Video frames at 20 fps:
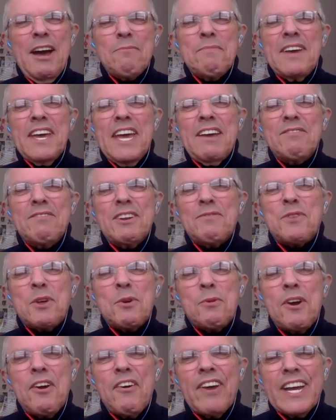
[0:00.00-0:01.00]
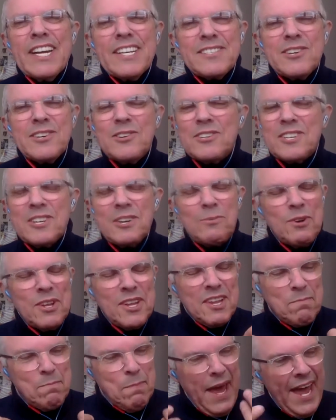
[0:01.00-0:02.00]
Even if they're wearing a tutu with
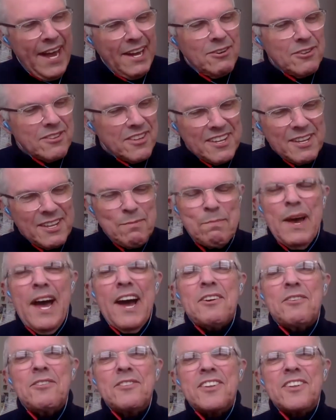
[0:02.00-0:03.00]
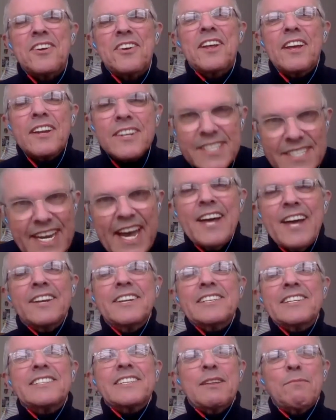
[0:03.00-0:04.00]
spangles and sparkles on it, down
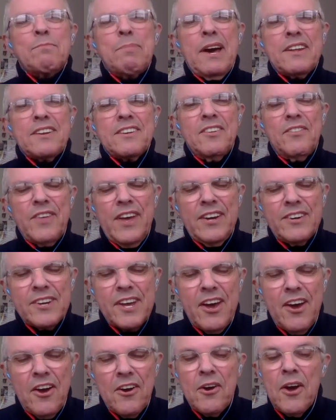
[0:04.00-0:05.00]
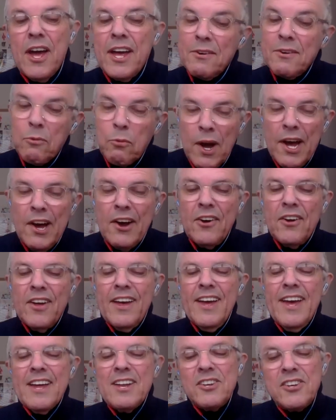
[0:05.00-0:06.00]
into the puddle they'll go. Well,
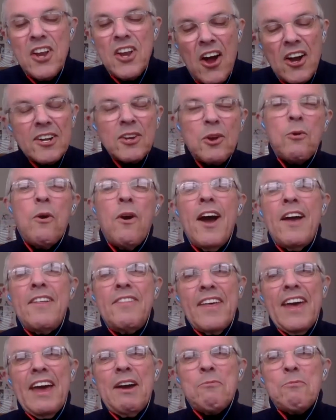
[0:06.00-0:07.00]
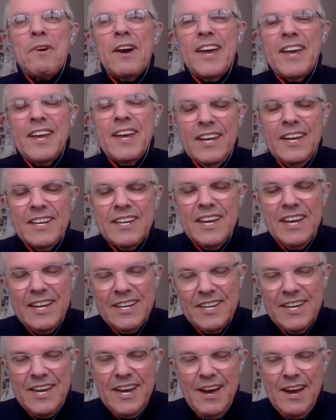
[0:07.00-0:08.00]
not quite that way in
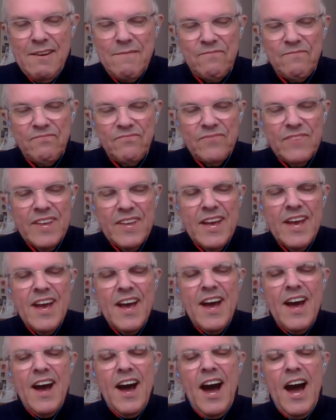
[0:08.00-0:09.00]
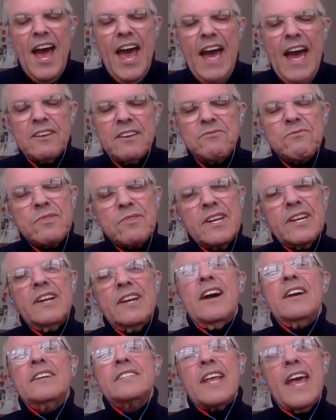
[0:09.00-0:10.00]
India. I hadn't
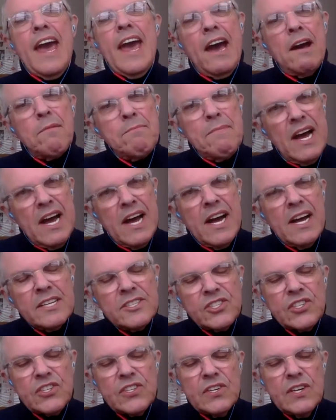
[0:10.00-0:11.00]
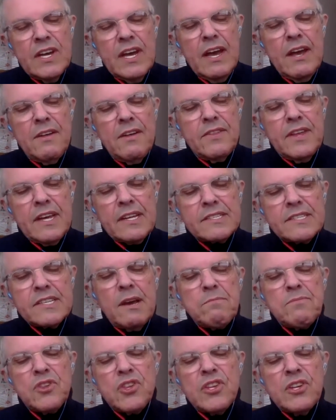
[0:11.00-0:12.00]
realized how much the
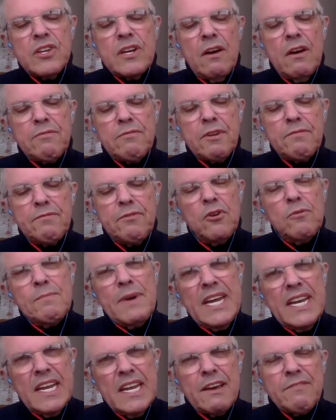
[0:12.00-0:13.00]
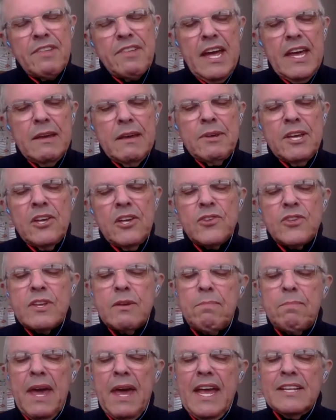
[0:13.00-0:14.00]
assumption of the full meaning of that image
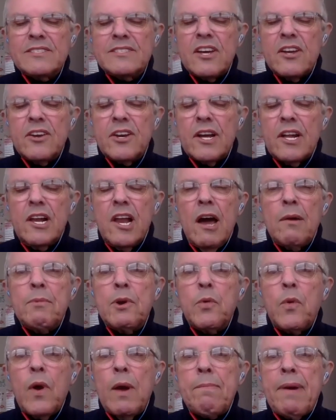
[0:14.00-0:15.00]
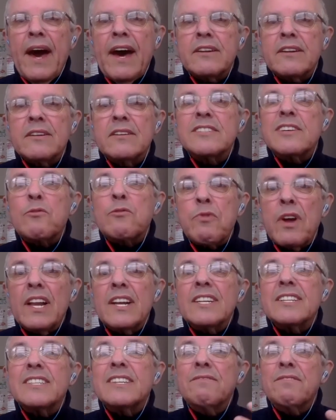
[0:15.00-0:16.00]
depends on a climate where puddles are
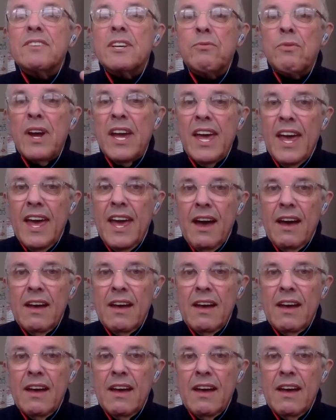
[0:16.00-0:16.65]
relatively rare.